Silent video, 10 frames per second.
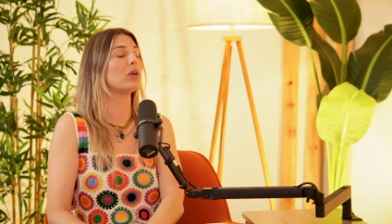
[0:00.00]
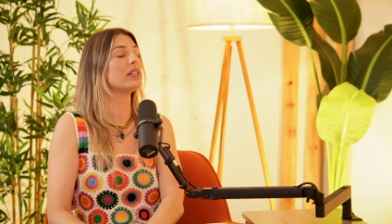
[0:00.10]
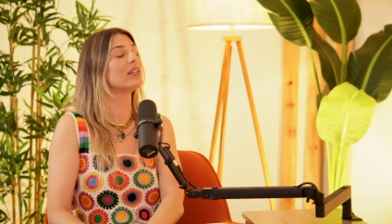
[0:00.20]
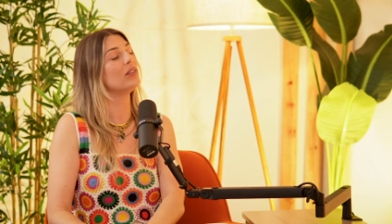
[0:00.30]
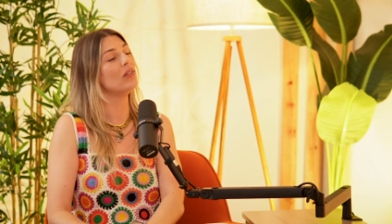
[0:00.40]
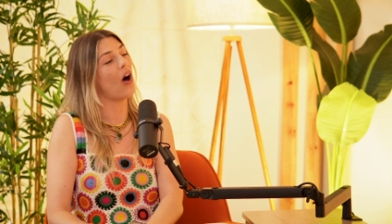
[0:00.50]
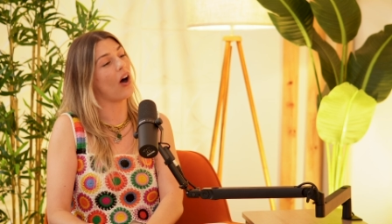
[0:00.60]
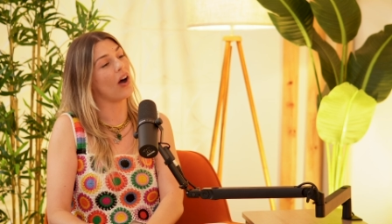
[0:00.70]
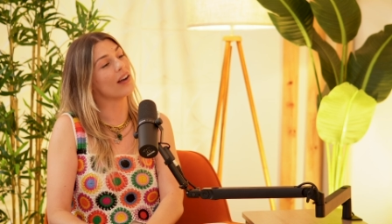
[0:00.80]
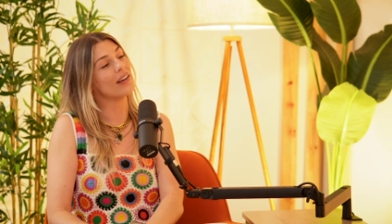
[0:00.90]
was a
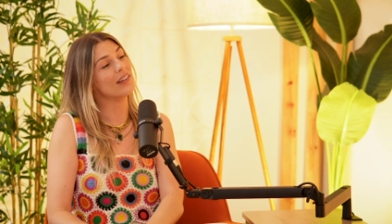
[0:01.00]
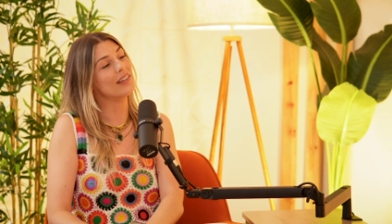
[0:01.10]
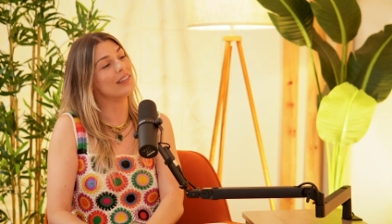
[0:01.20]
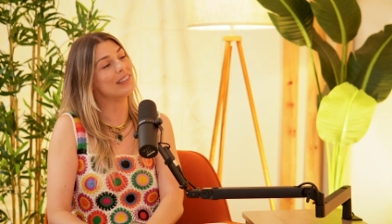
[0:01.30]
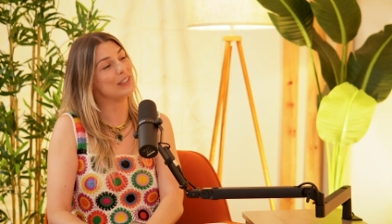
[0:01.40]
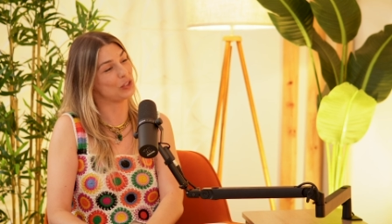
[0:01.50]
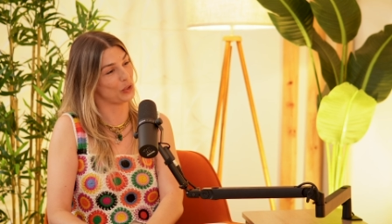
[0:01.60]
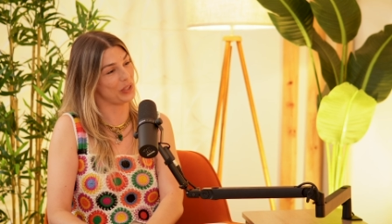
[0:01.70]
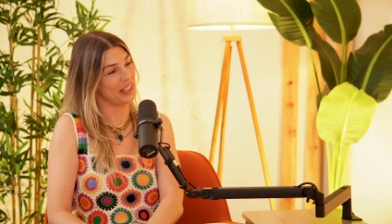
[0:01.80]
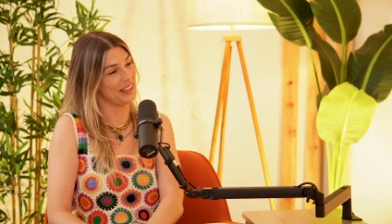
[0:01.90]
long
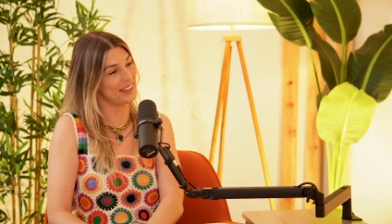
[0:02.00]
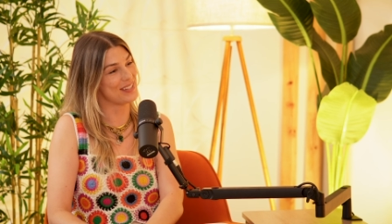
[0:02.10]
journey.